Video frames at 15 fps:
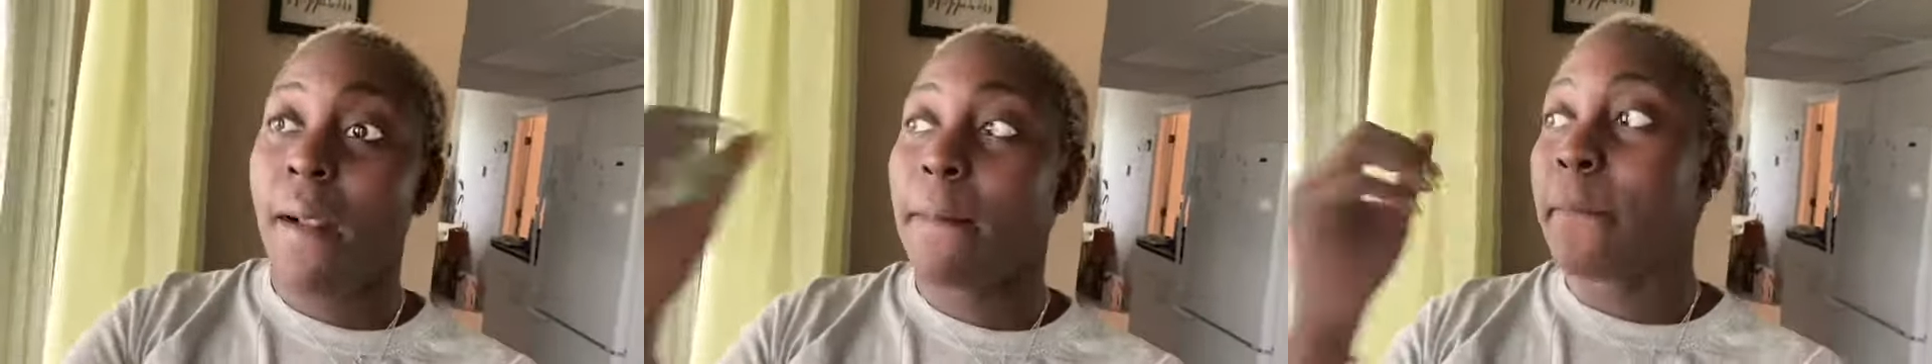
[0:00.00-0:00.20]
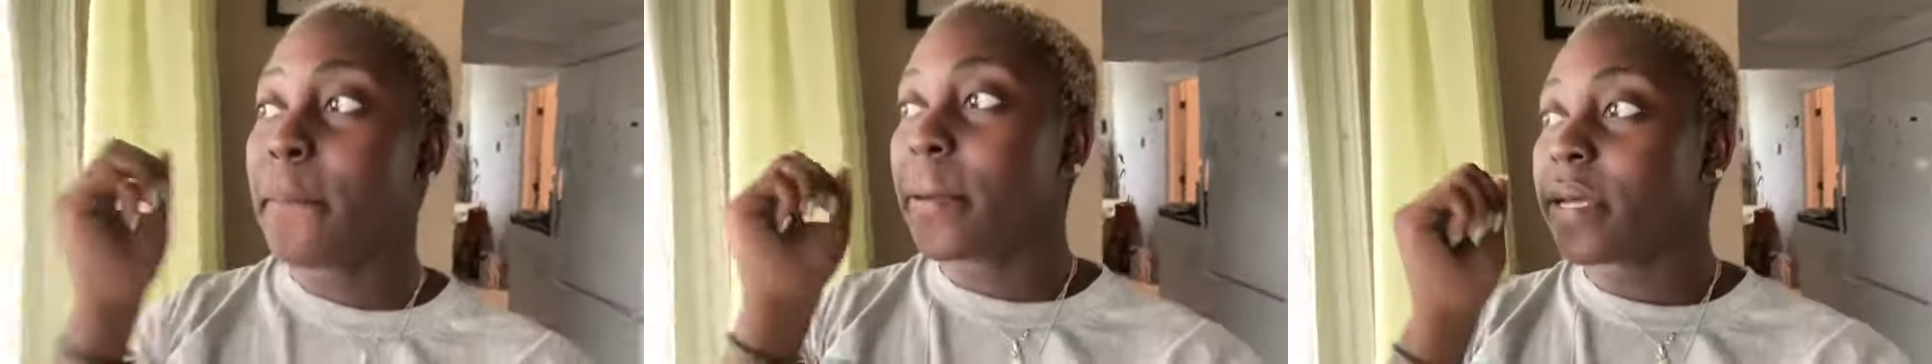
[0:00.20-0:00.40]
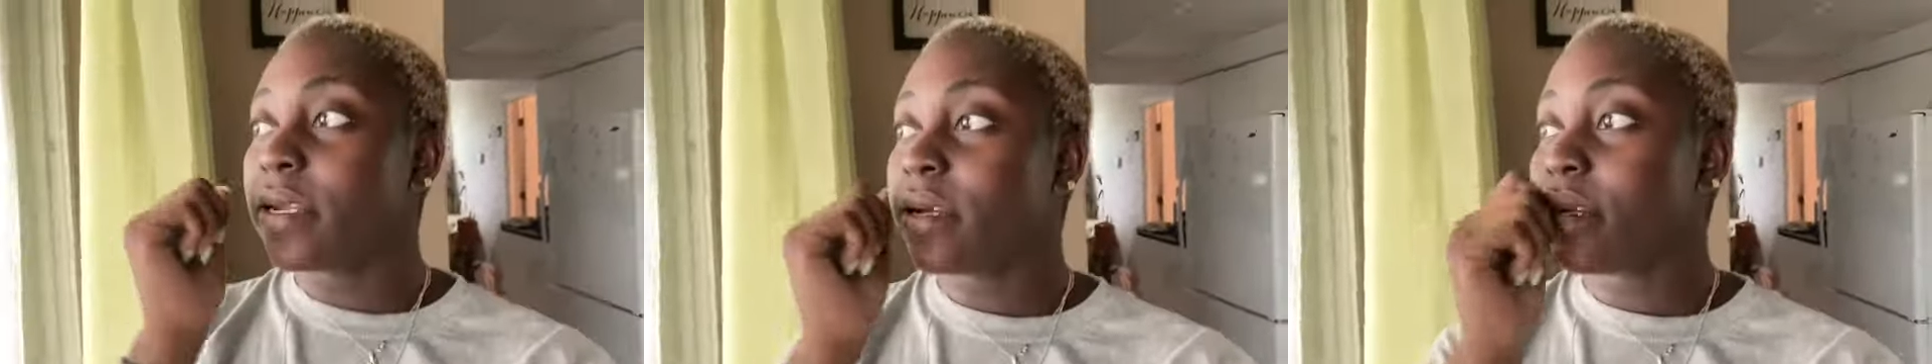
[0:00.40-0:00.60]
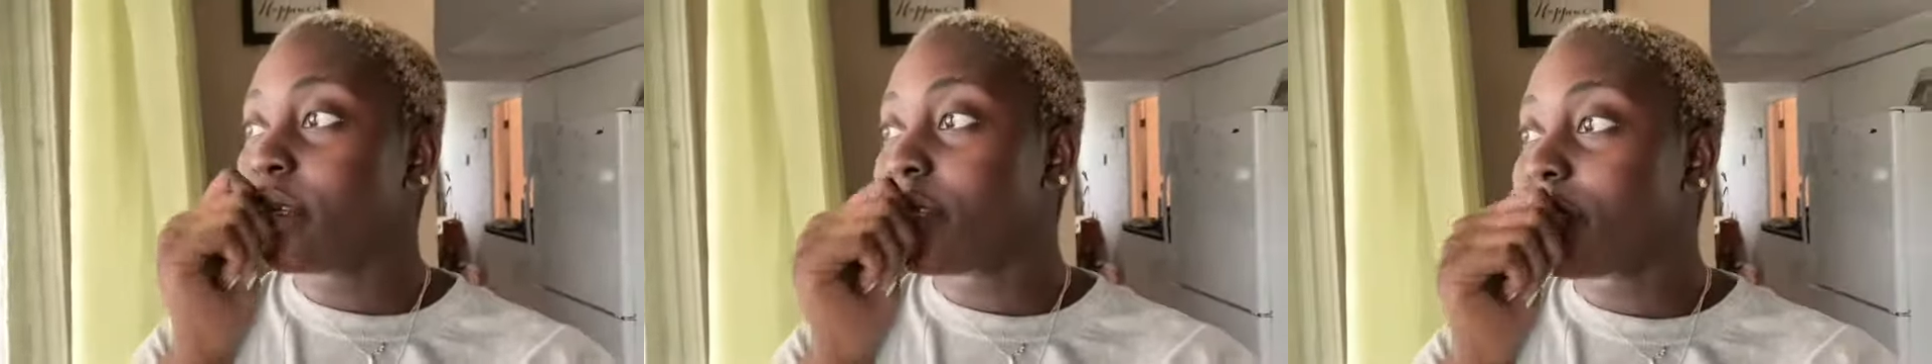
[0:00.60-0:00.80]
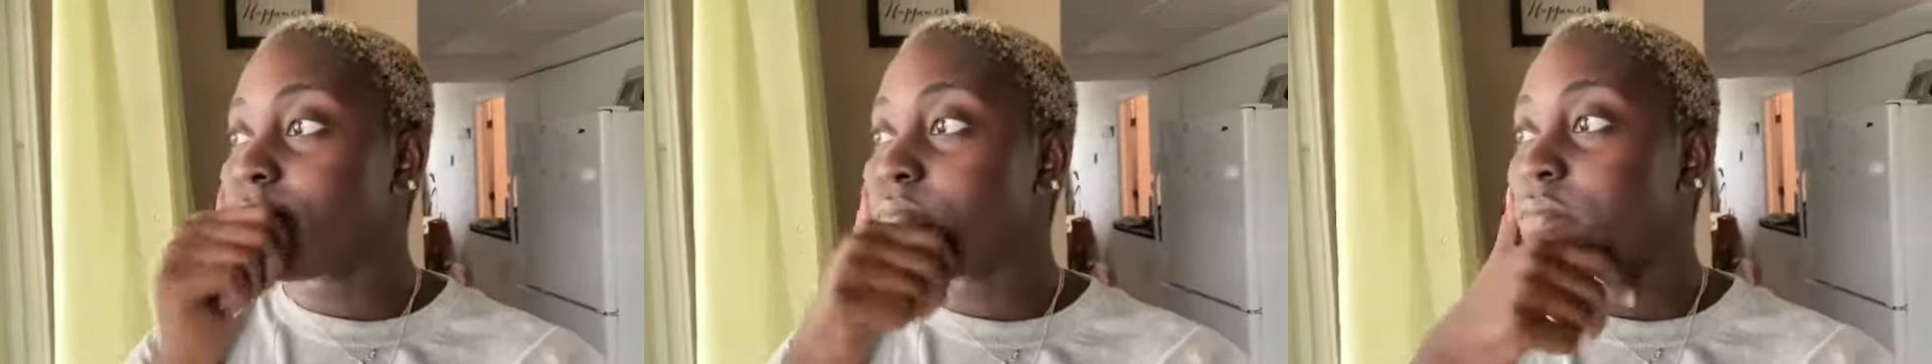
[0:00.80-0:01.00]
but
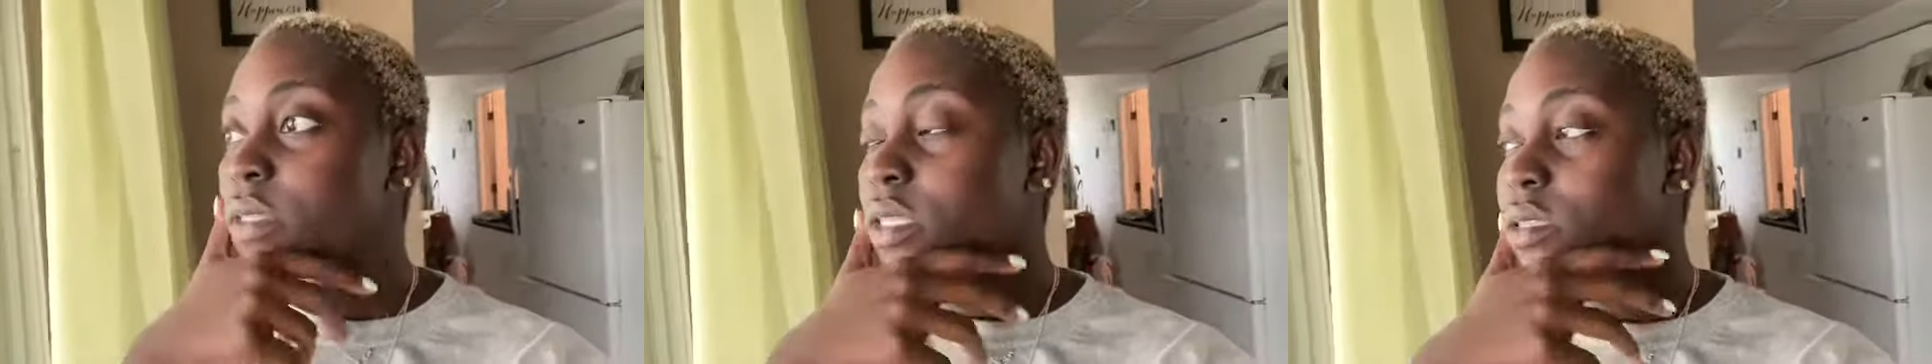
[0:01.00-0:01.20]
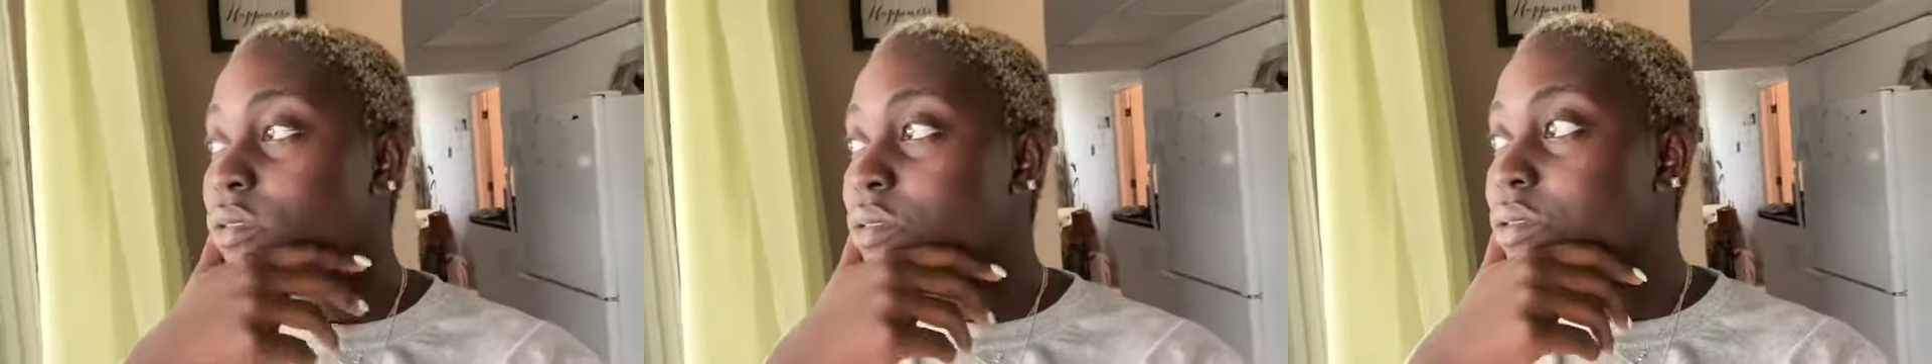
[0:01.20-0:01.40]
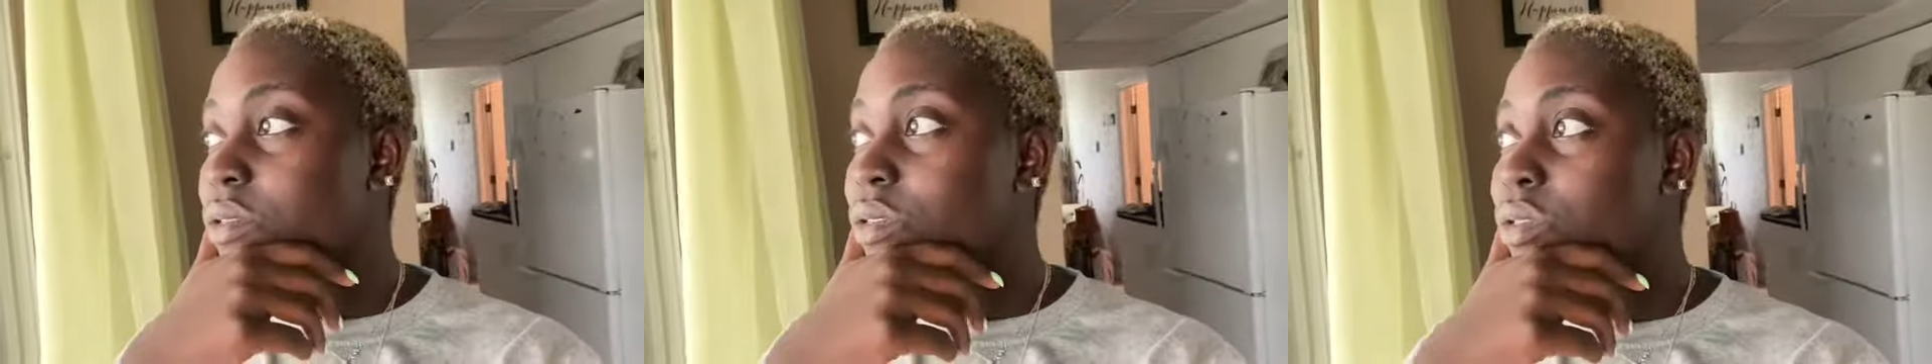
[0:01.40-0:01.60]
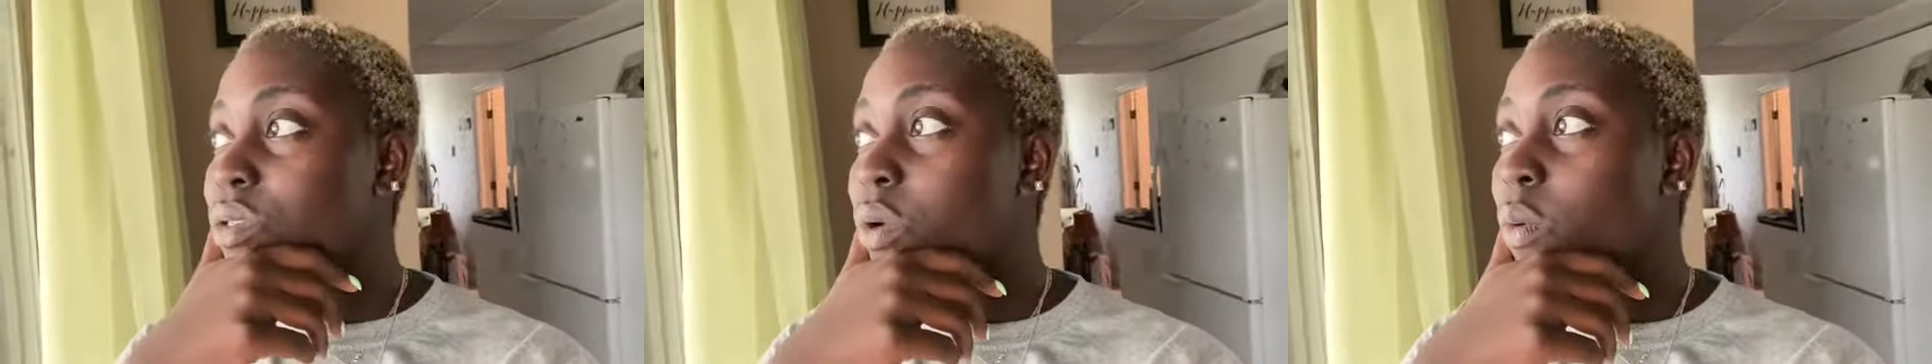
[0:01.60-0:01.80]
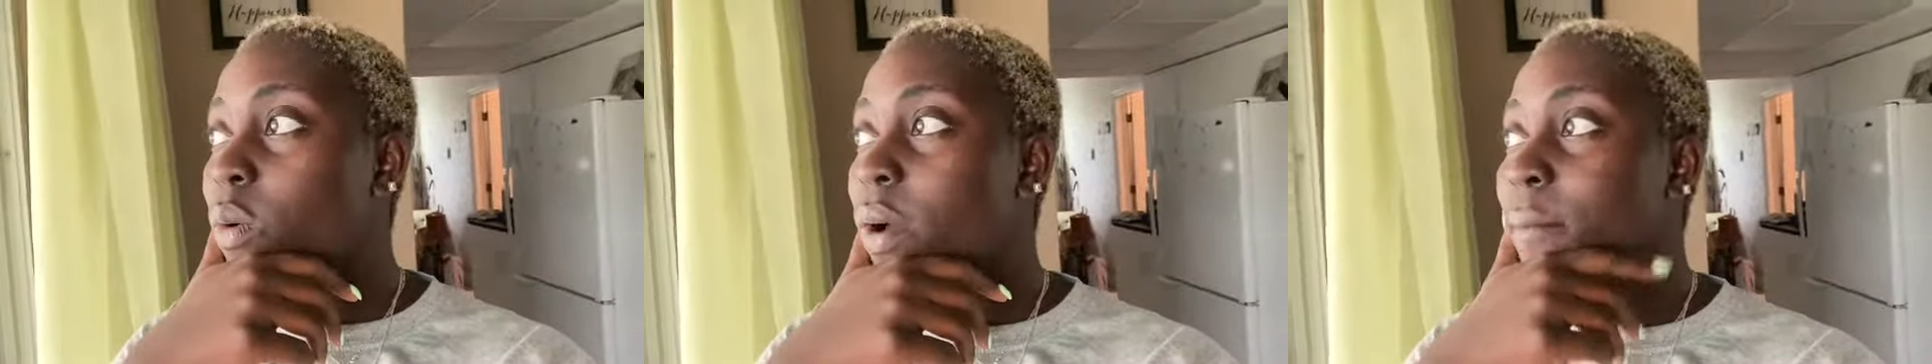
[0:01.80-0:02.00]

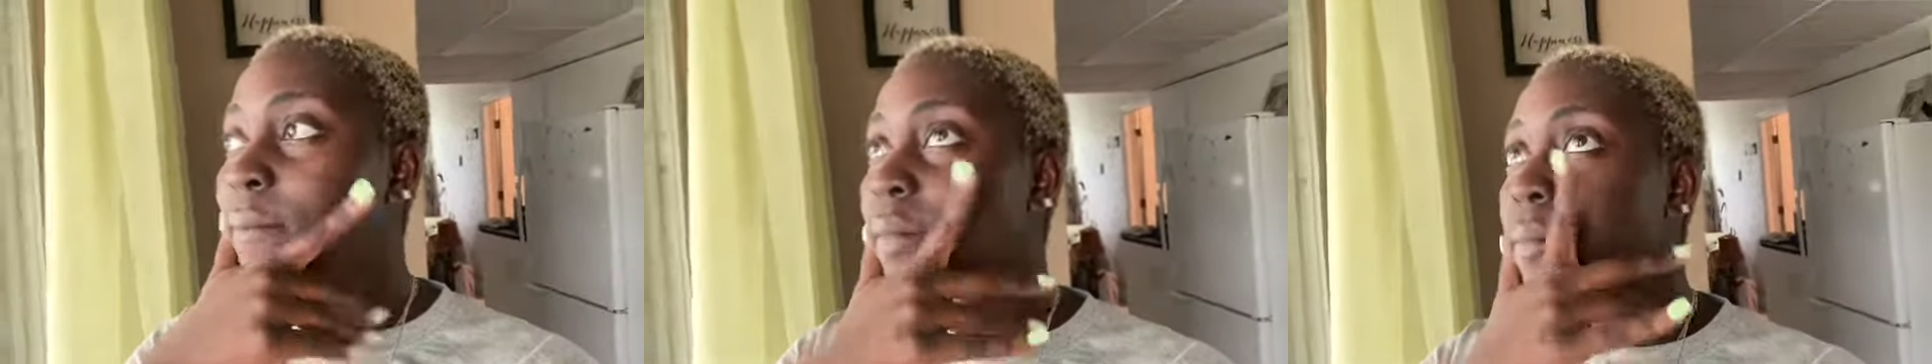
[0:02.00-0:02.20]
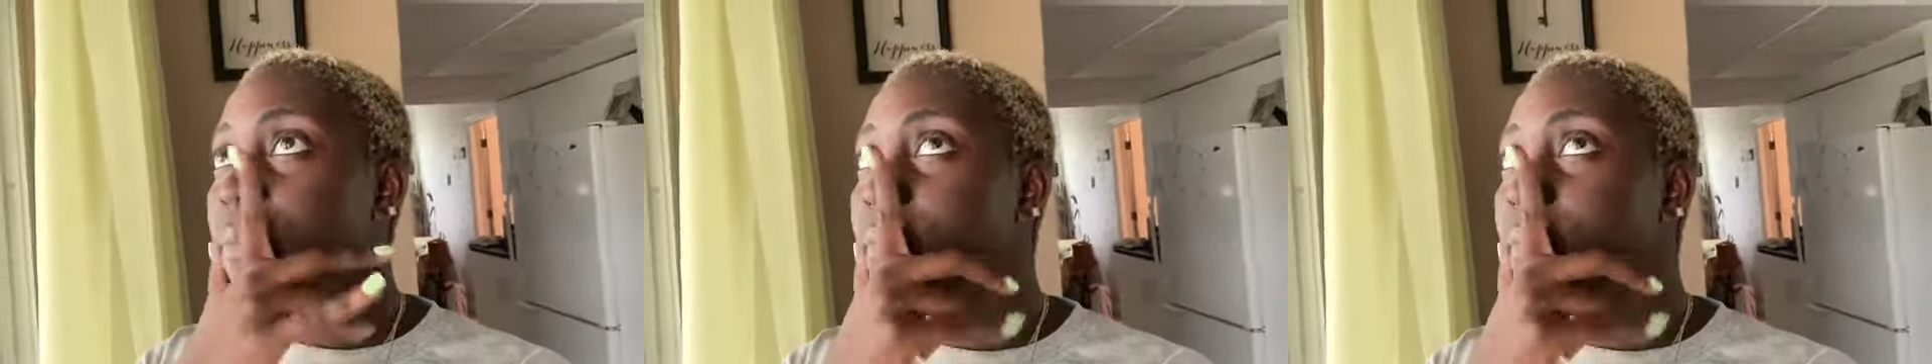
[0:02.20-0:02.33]
so i'm